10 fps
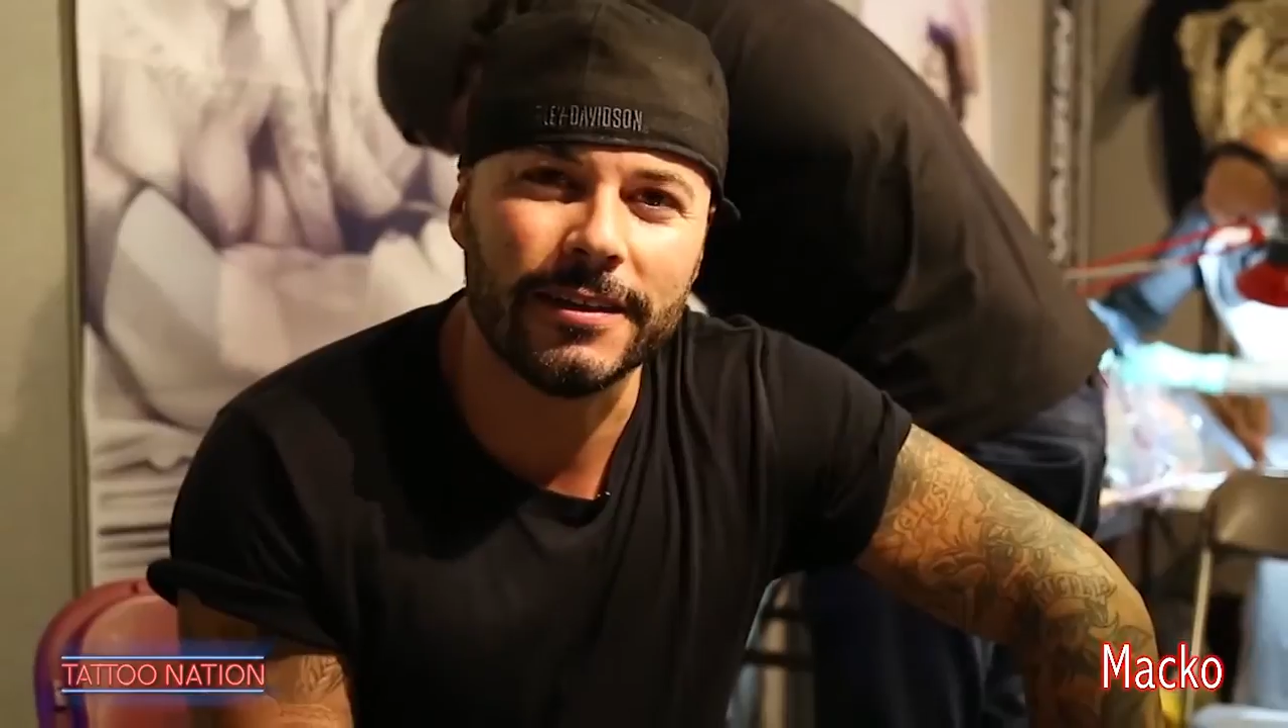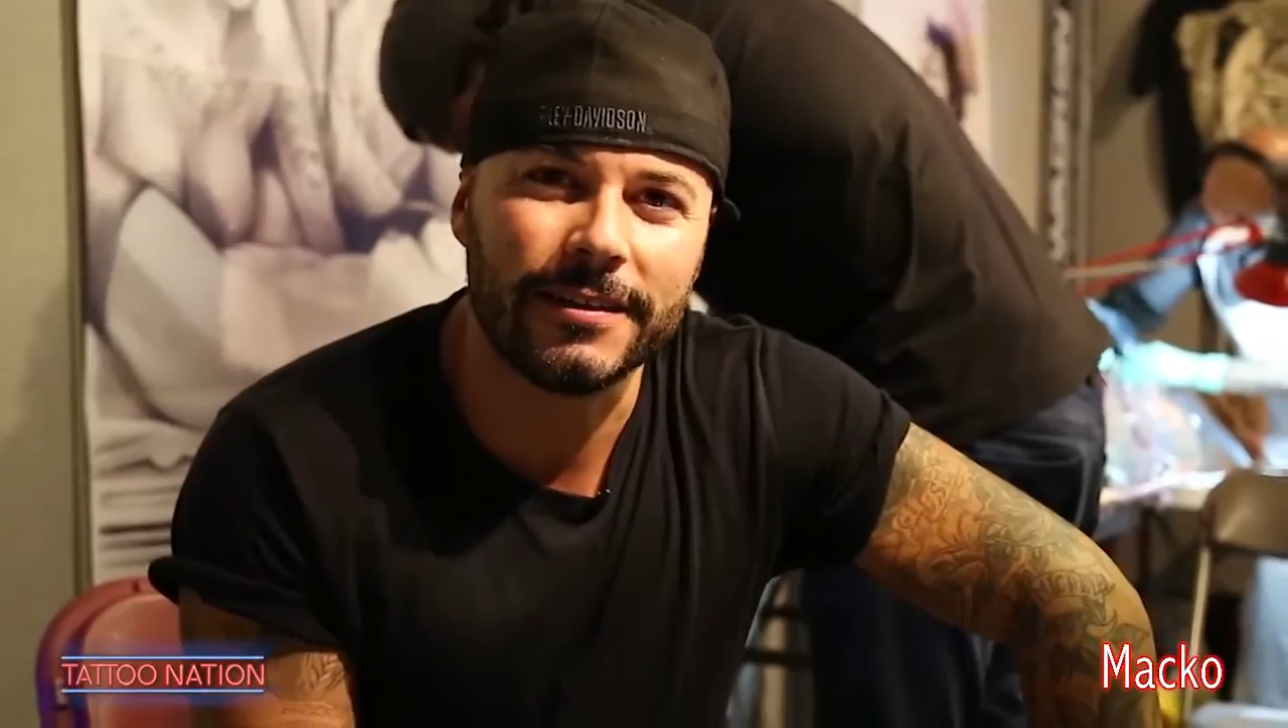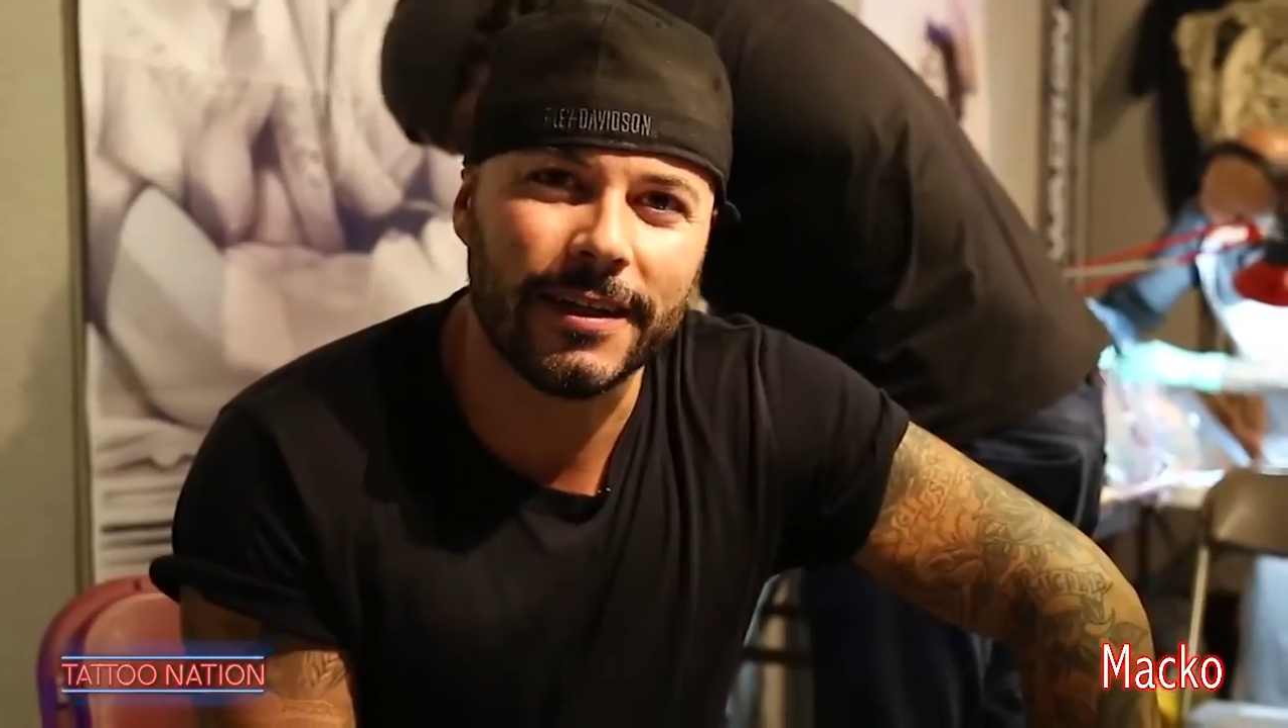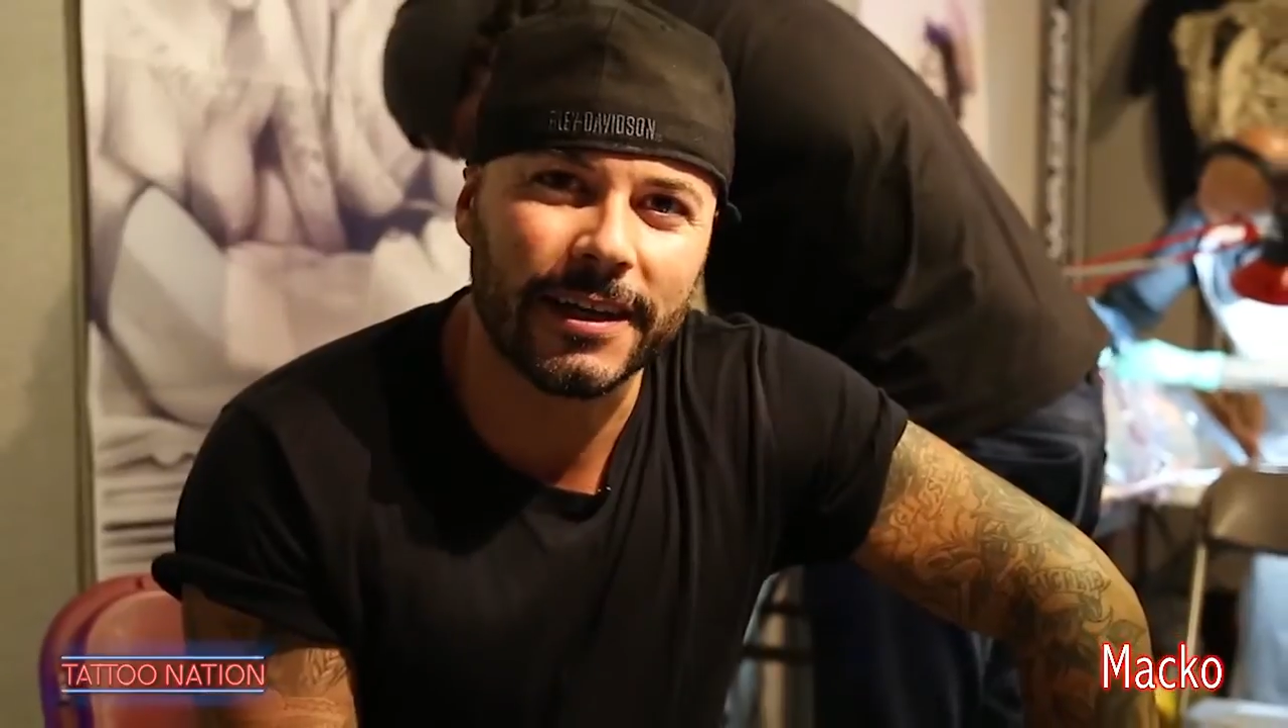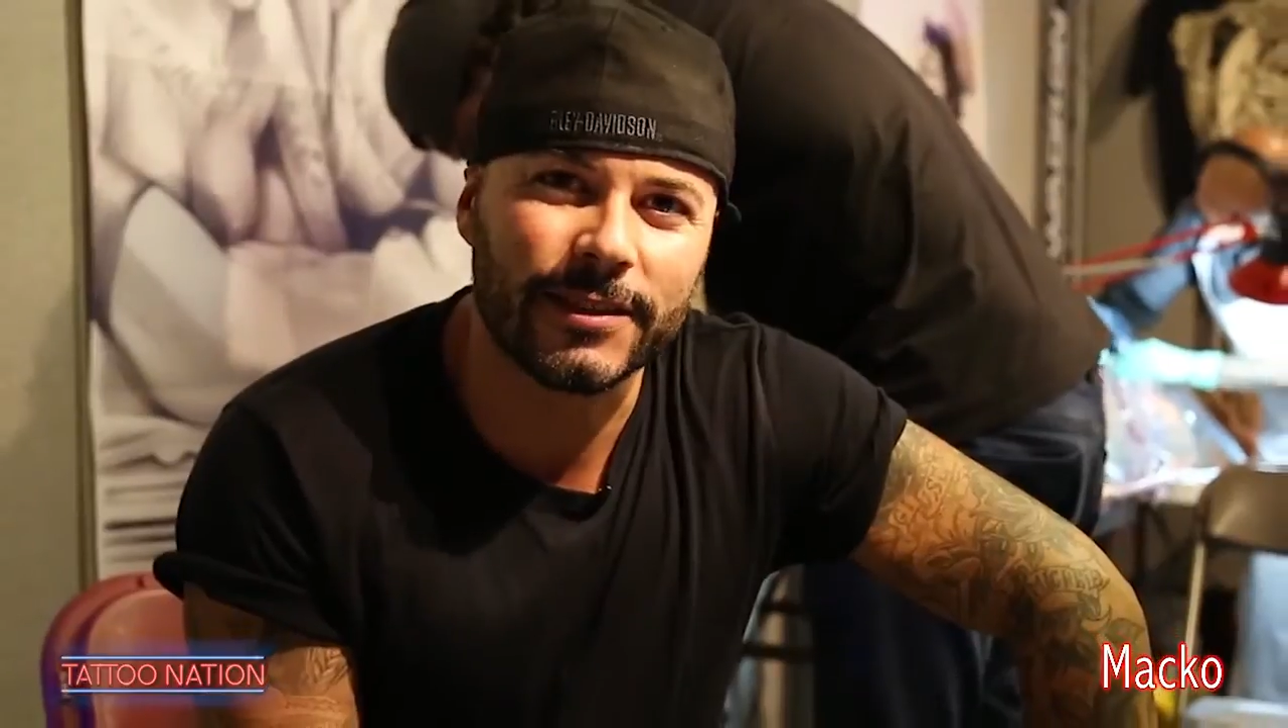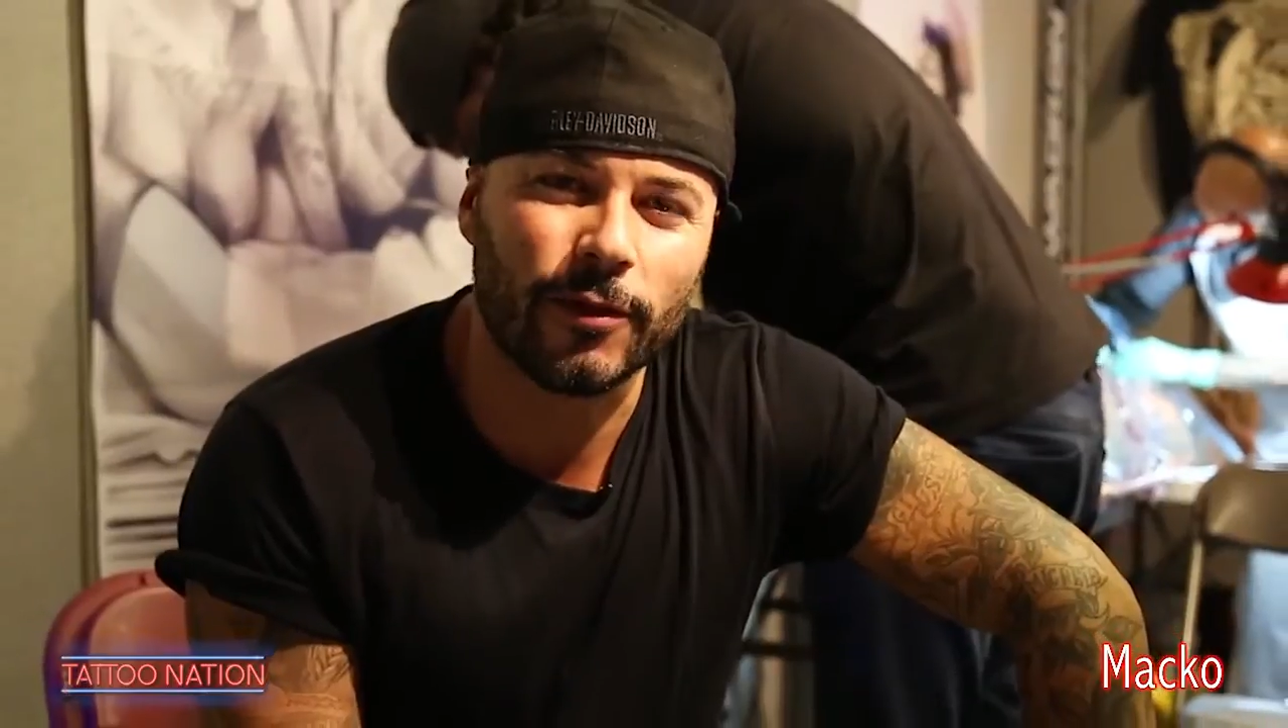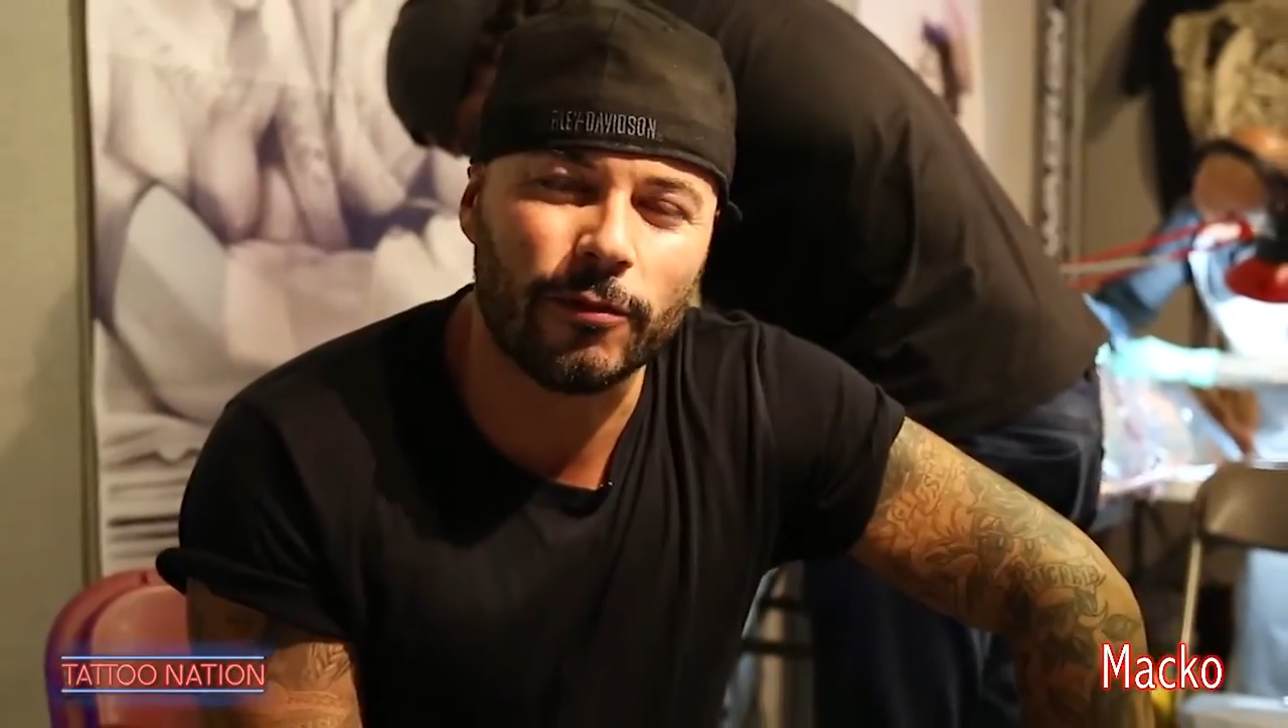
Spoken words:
and thanks